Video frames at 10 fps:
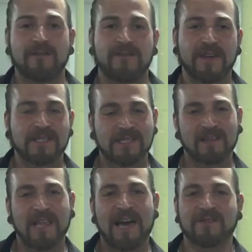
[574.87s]
And figs
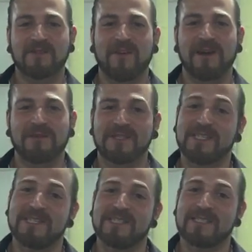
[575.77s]
still have those viable
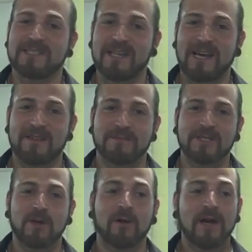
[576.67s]
seeds inside of them.
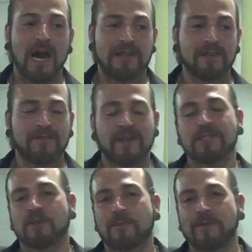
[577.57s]
So I think
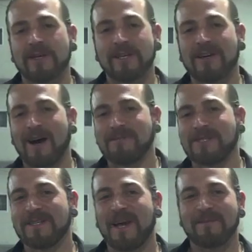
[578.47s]
figs are a pretty good
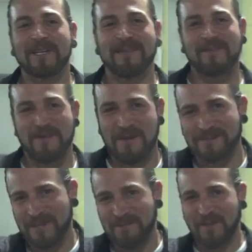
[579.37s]
option. I'm going to give you the
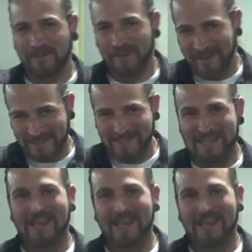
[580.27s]
thumbs up on the figs.